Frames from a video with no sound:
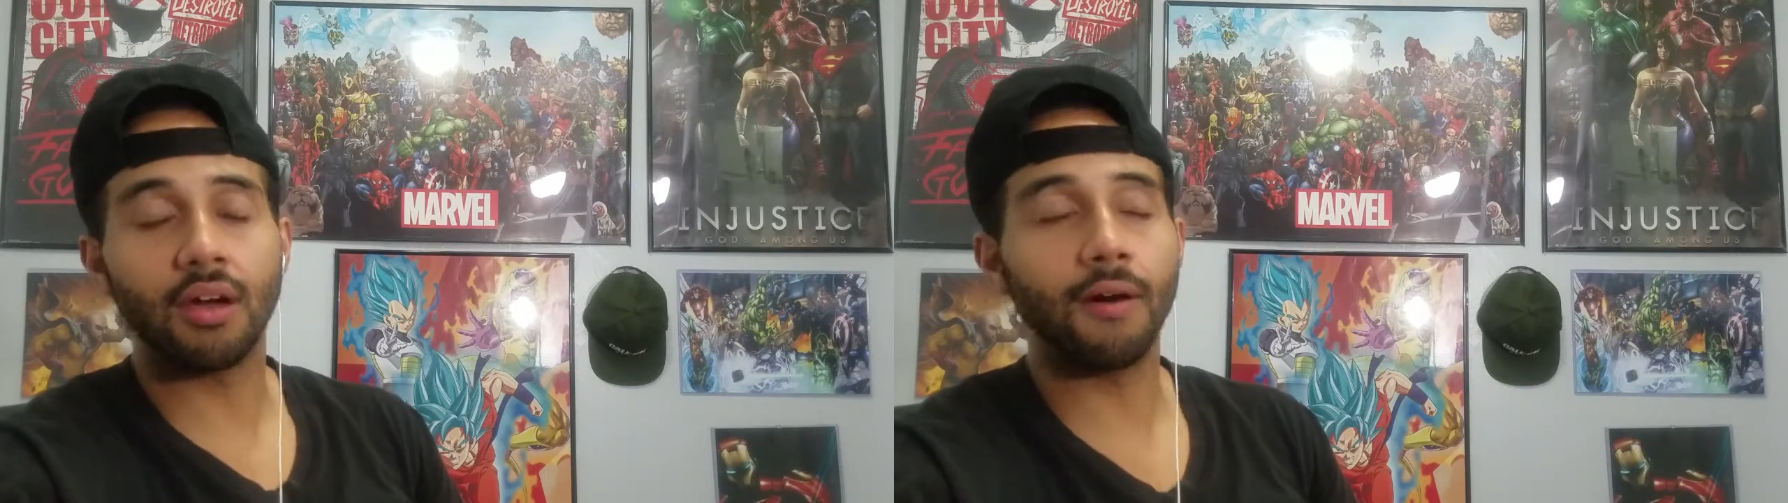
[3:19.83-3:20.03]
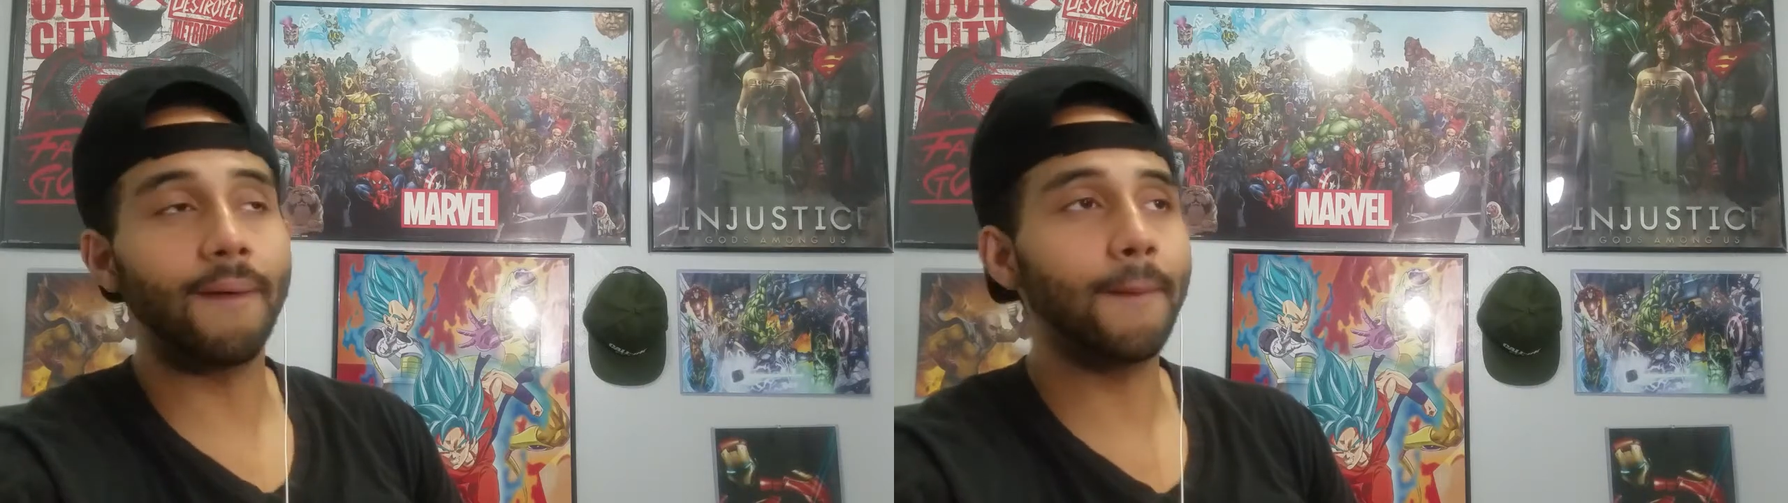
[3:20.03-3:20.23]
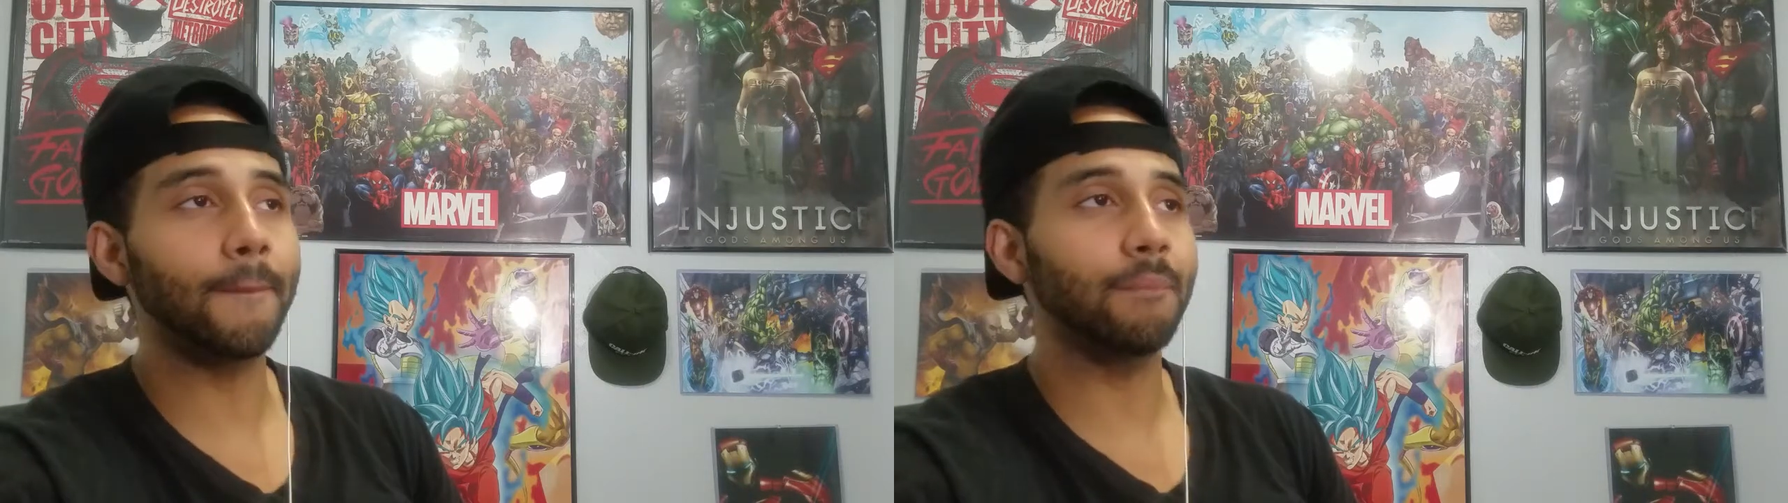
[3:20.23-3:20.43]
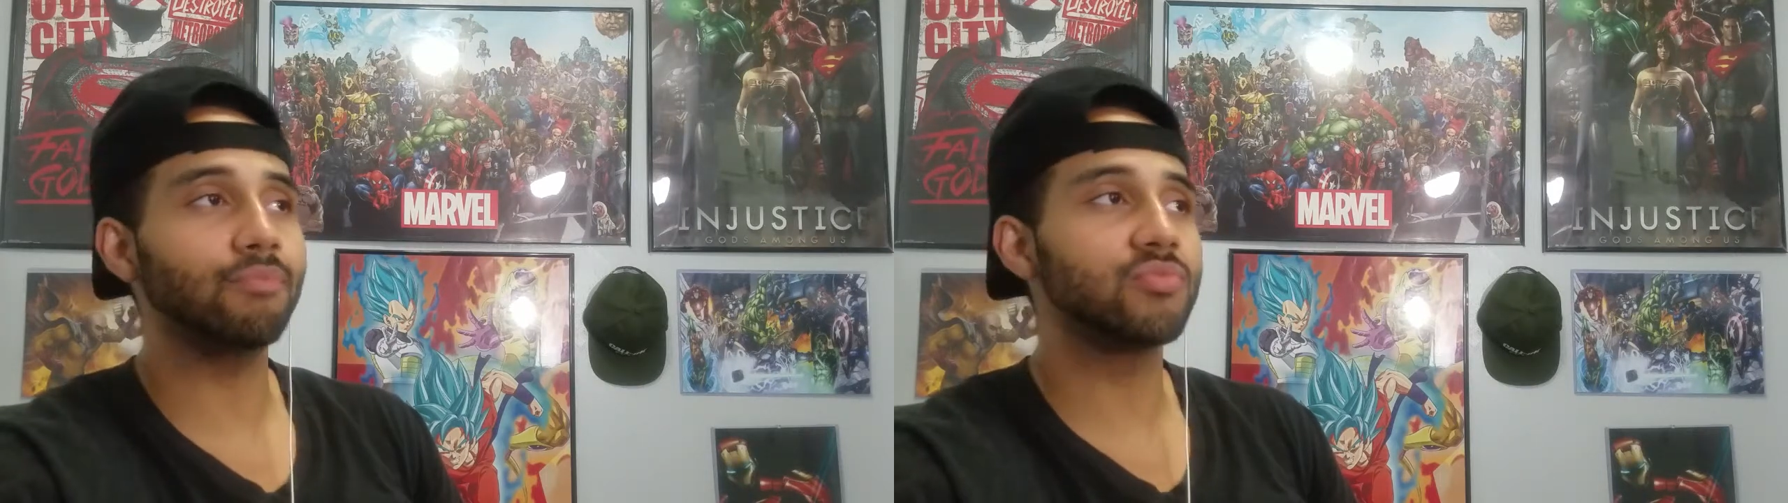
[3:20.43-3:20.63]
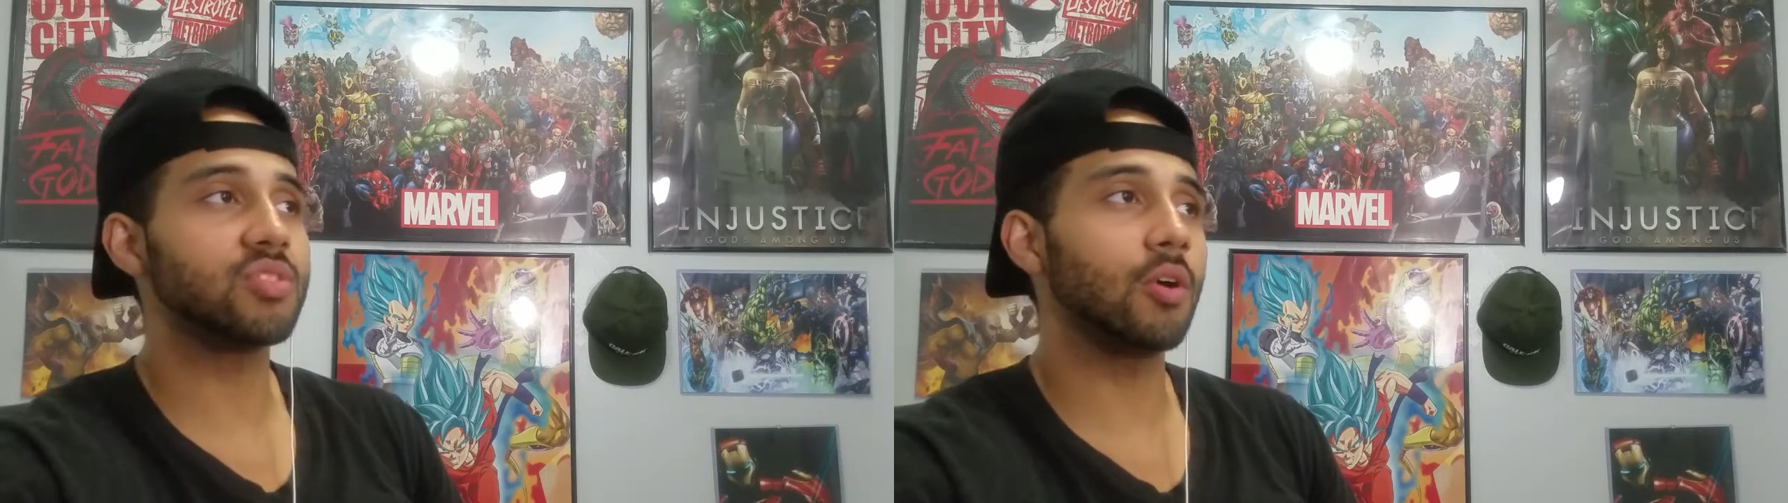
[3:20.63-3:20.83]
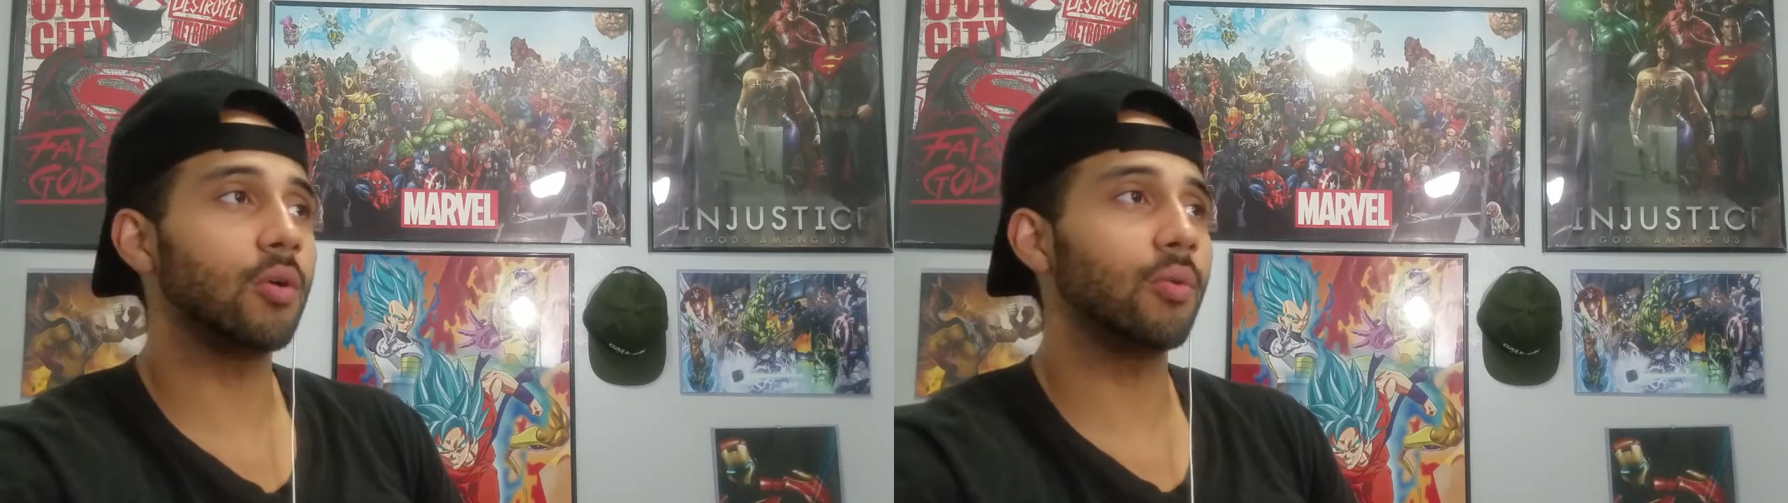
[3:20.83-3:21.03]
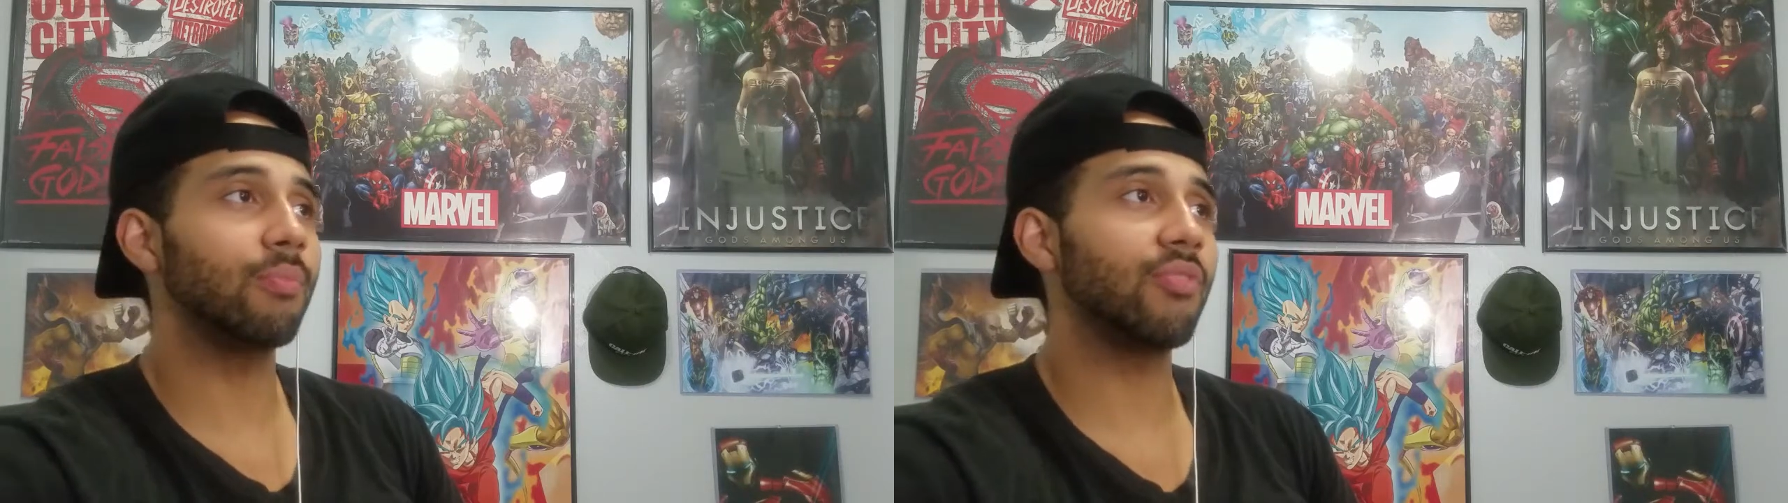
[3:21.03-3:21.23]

Um, so